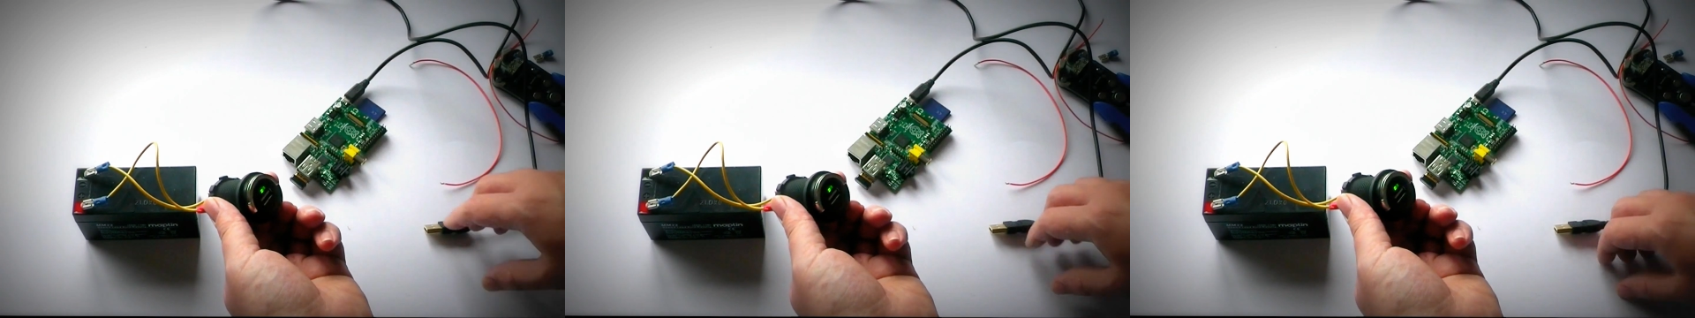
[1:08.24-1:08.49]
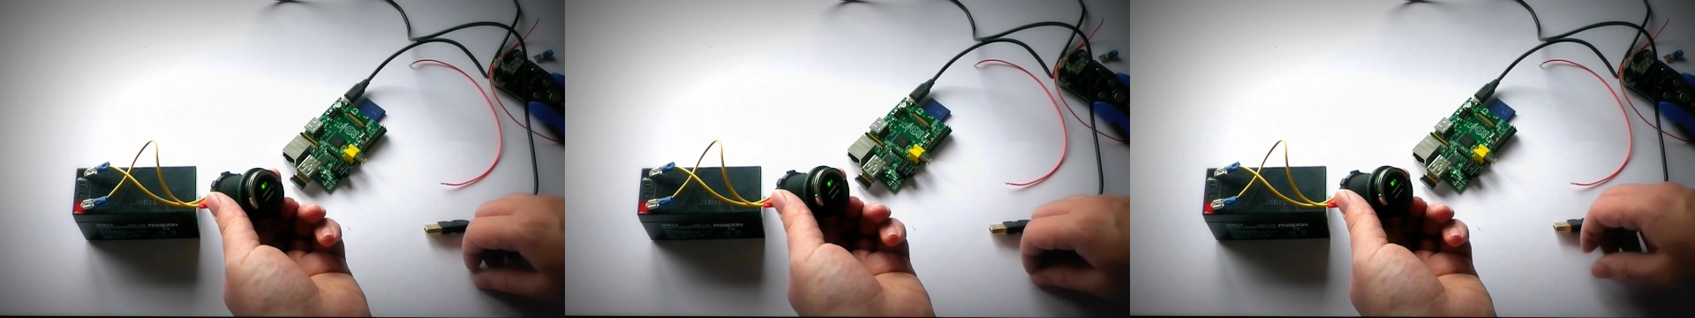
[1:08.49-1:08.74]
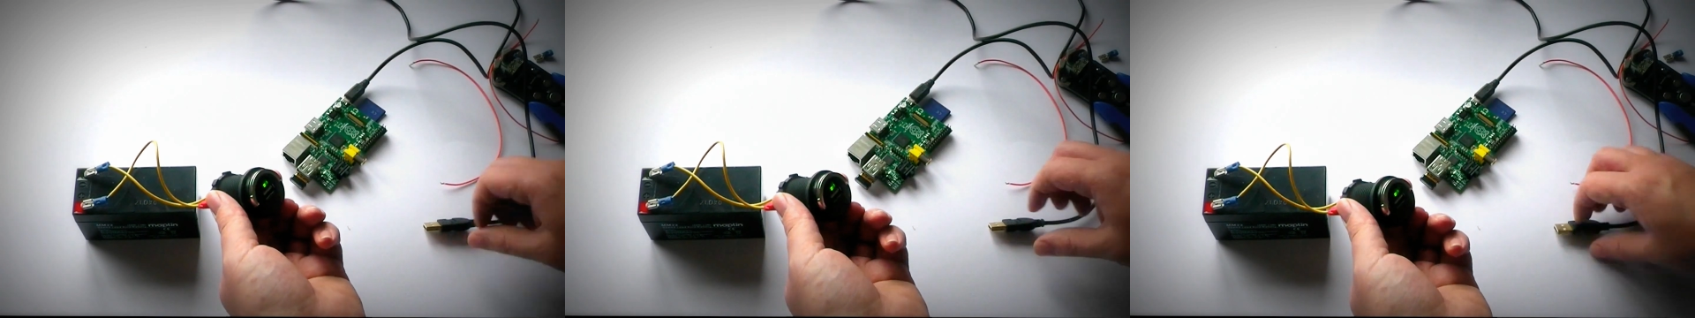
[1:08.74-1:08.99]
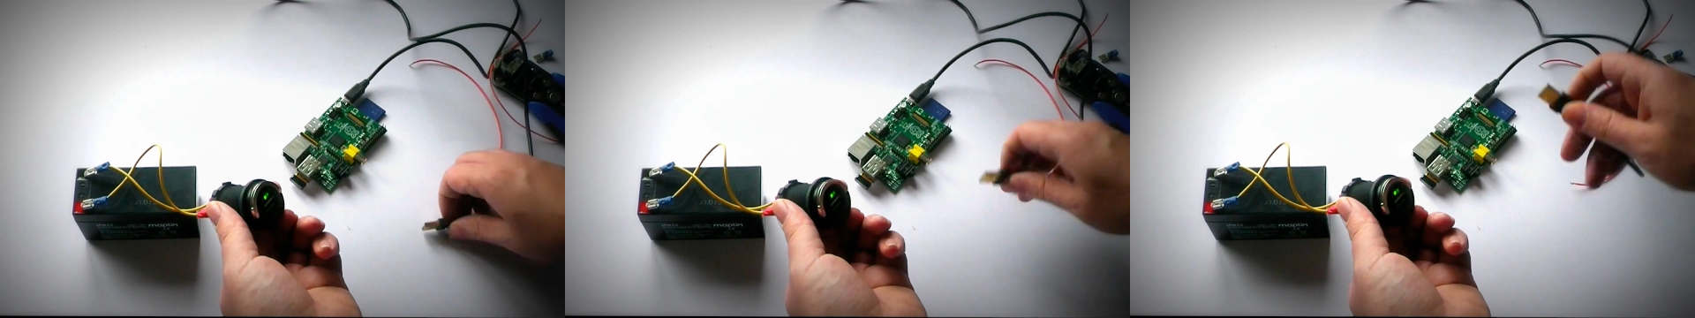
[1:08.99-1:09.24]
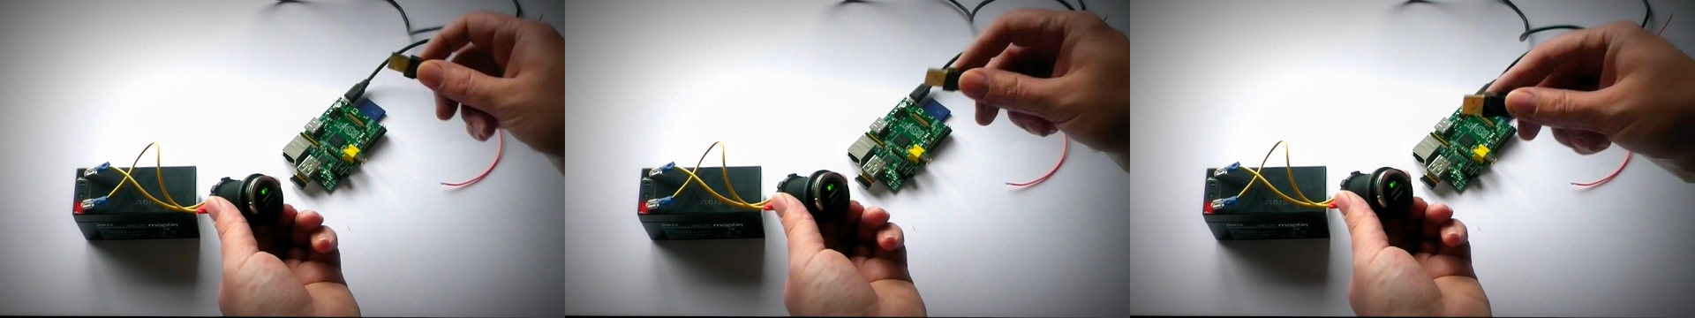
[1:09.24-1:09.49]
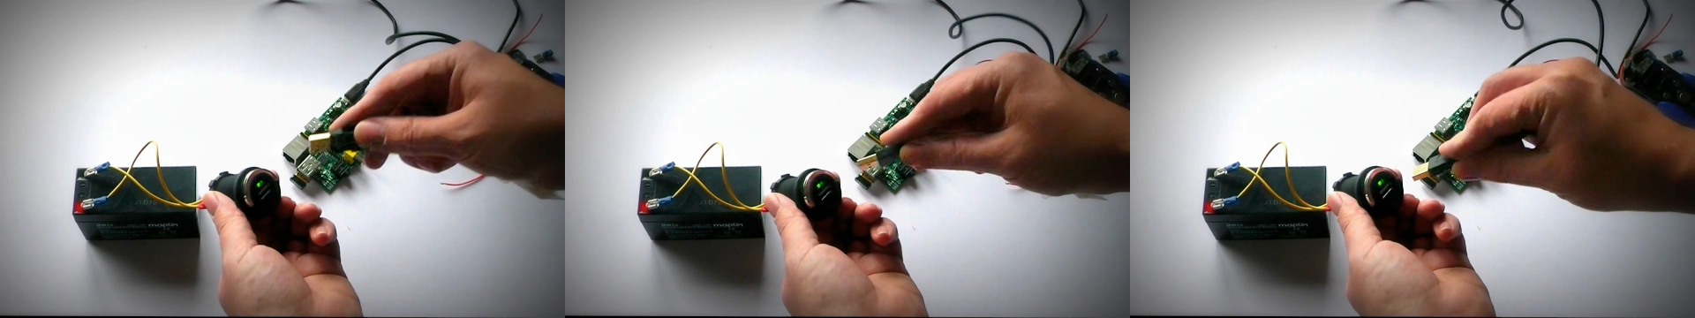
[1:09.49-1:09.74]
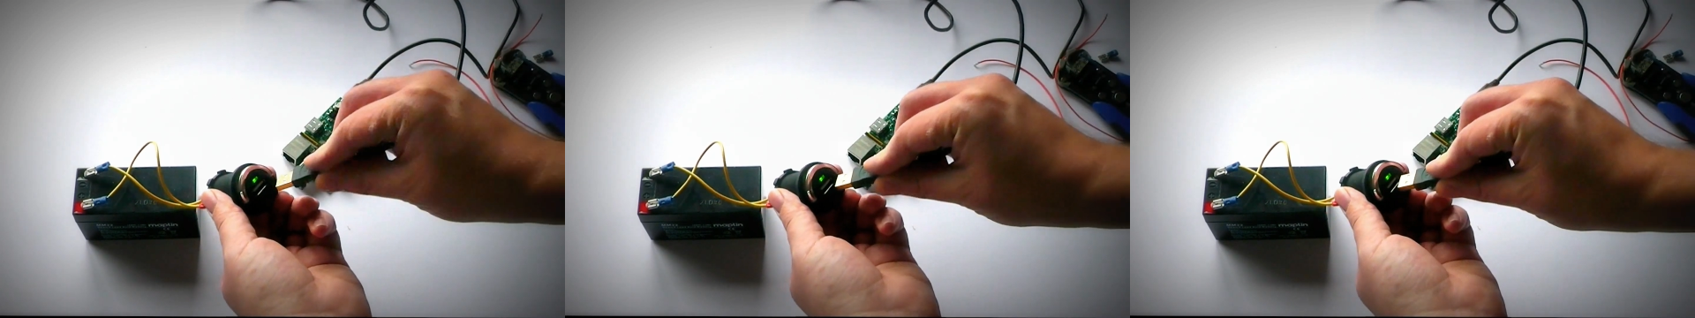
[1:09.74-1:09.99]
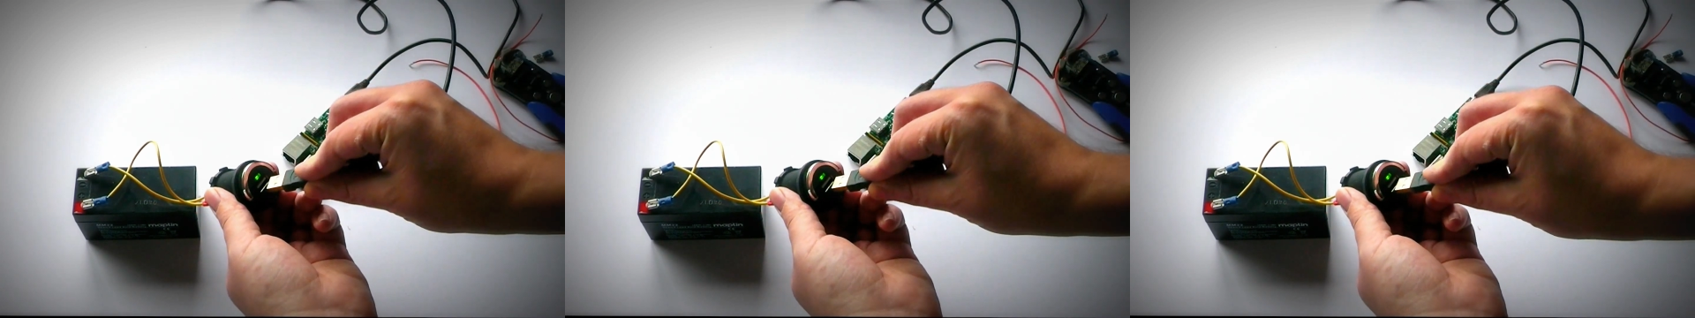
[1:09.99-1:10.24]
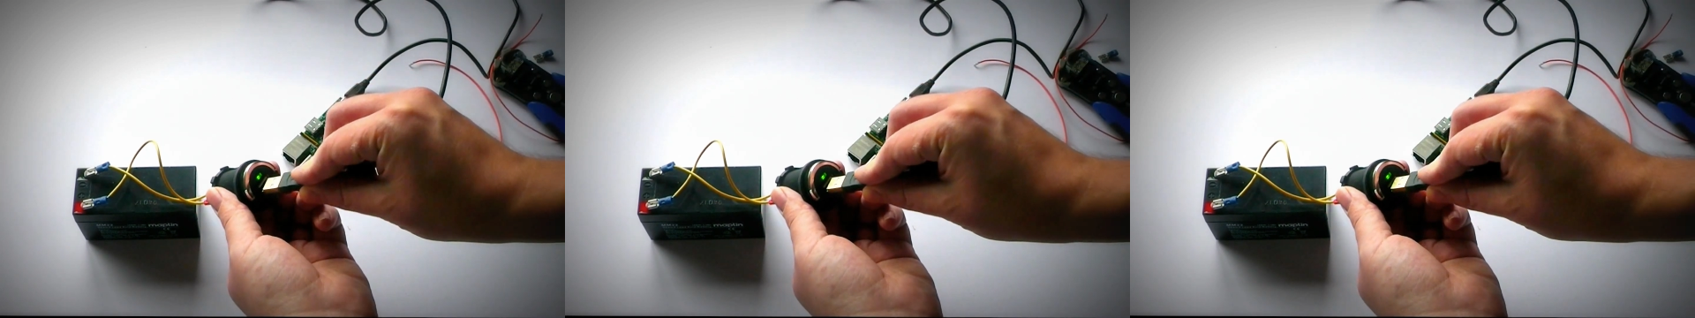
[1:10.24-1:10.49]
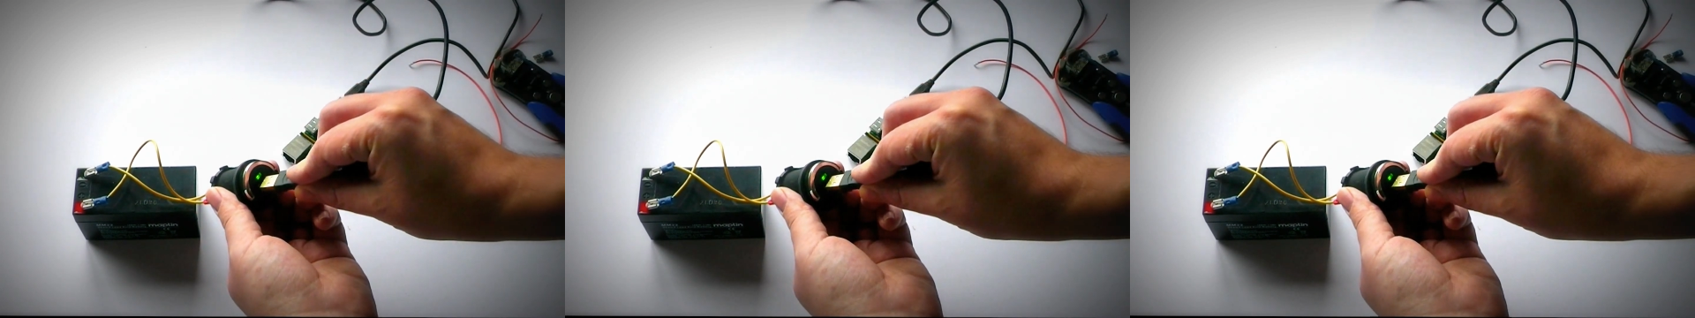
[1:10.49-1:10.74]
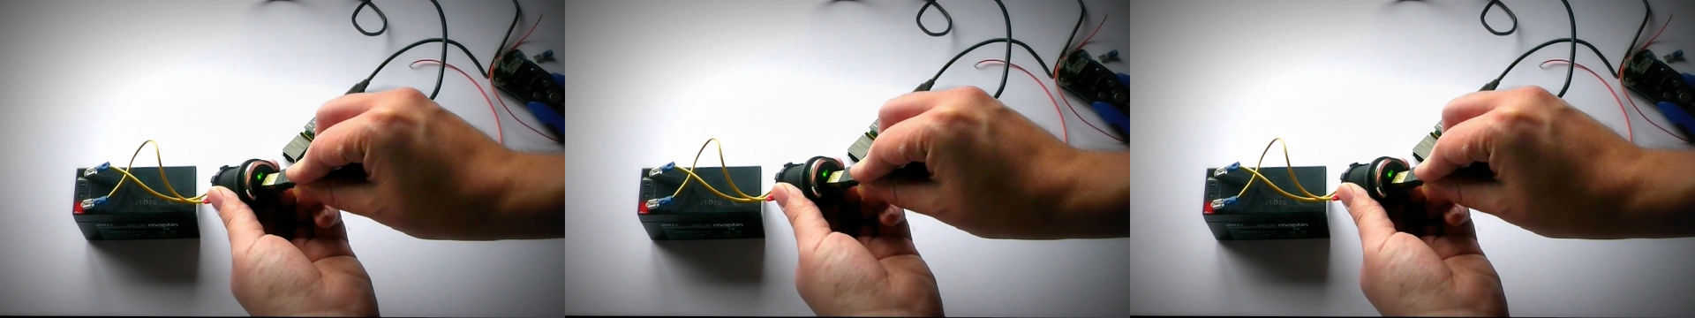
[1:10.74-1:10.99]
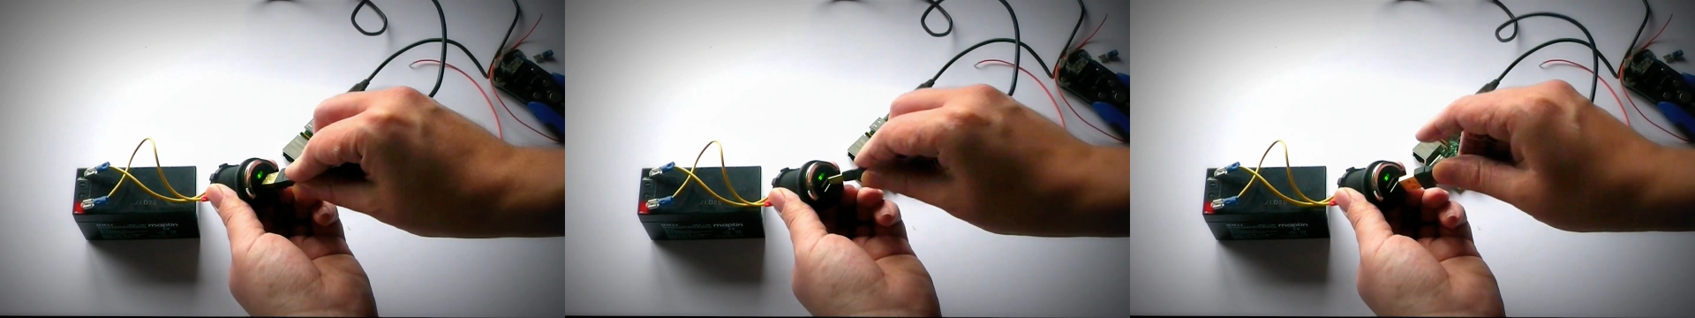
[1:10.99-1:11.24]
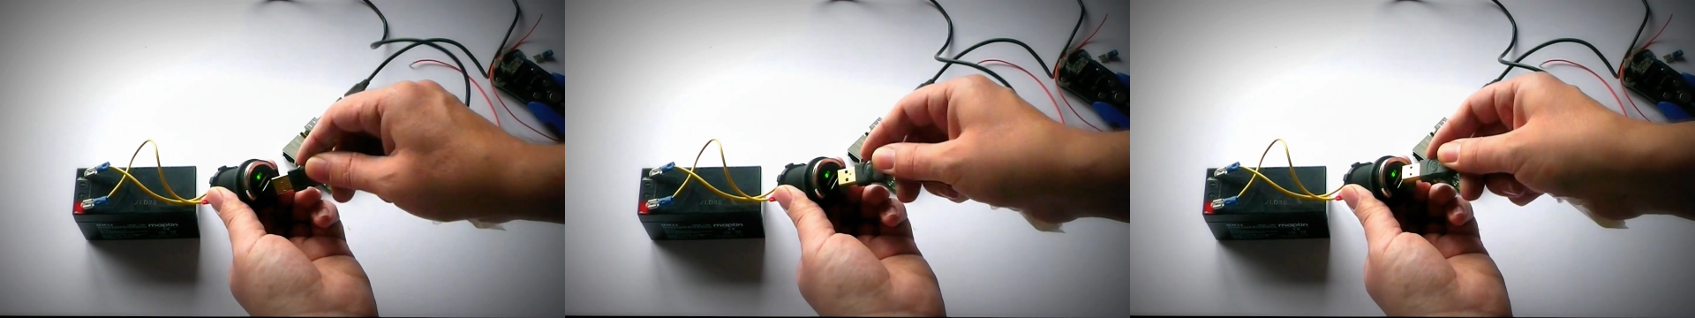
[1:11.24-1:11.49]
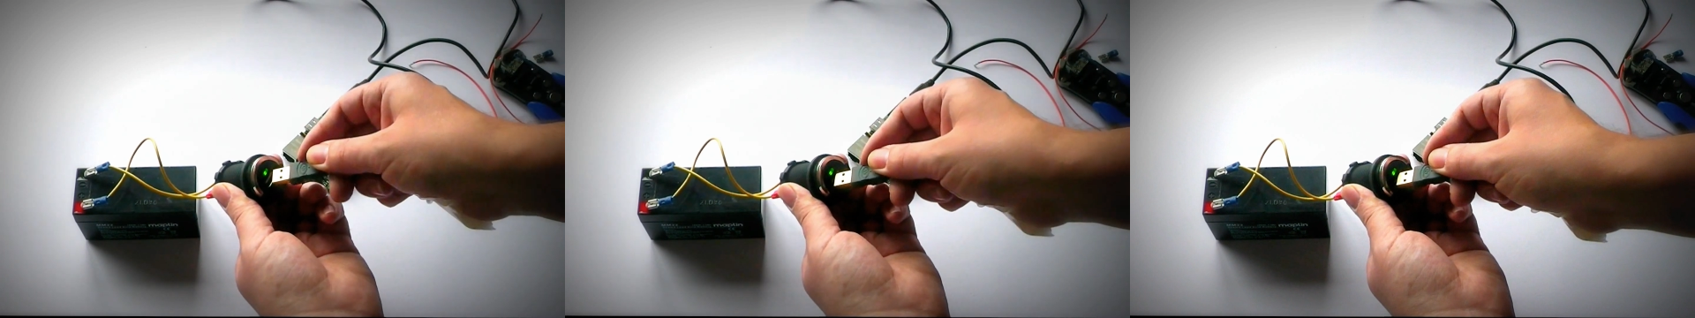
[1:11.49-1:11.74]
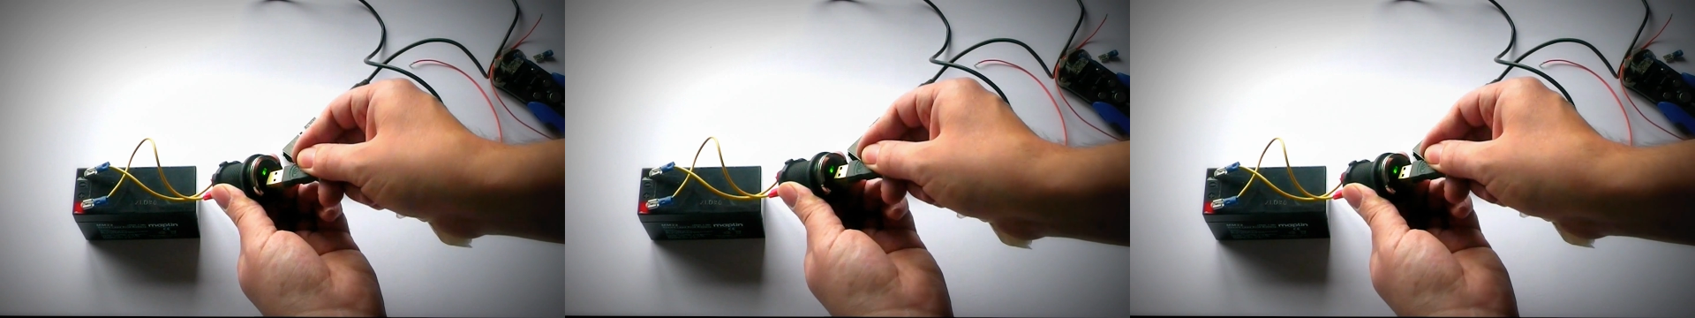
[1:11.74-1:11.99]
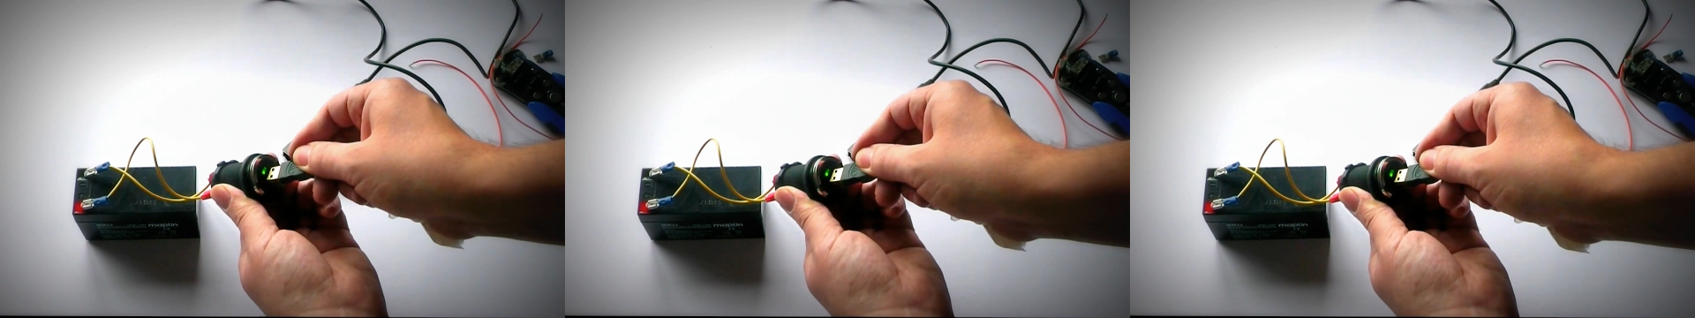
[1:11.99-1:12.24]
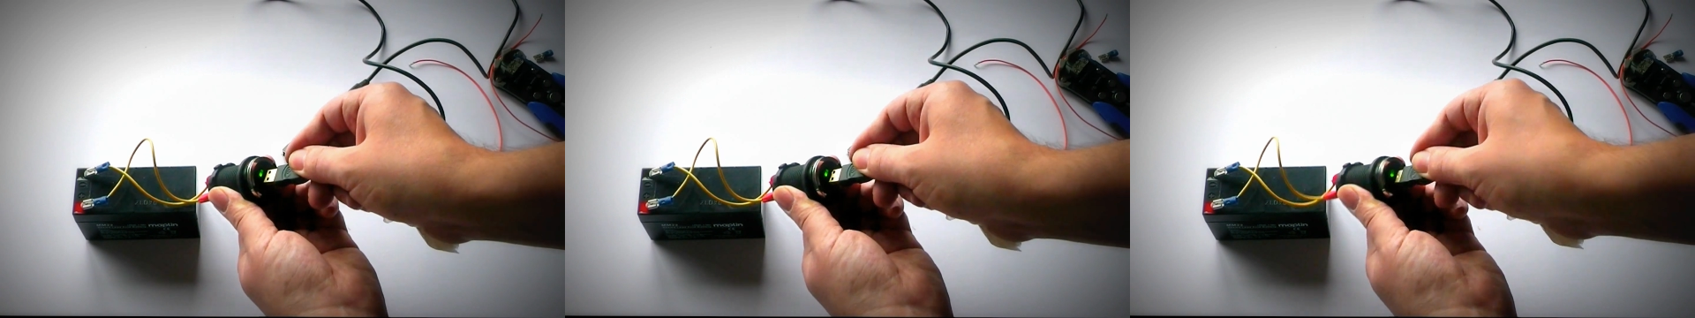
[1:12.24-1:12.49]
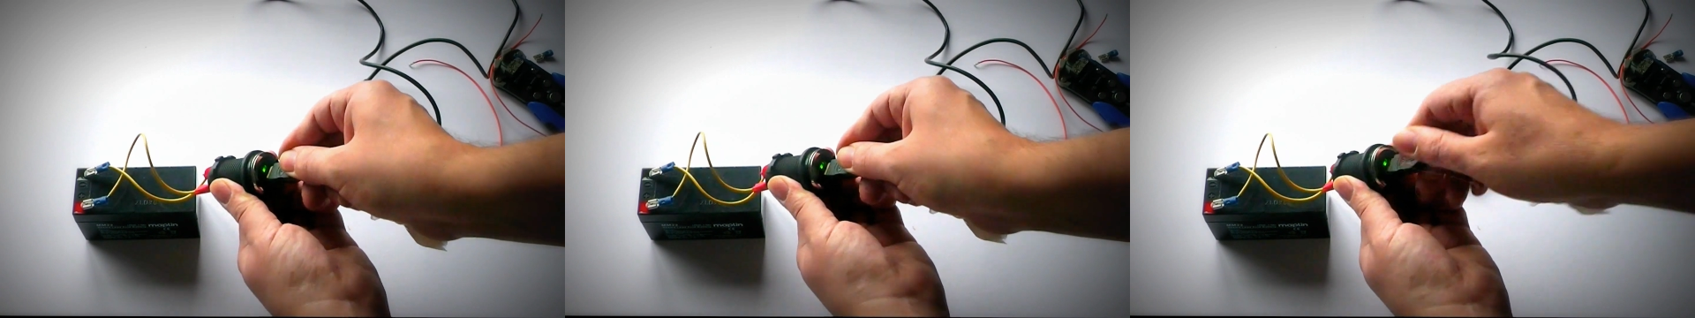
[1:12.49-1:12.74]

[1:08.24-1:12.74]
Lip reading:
Nobody's mouth can be seen.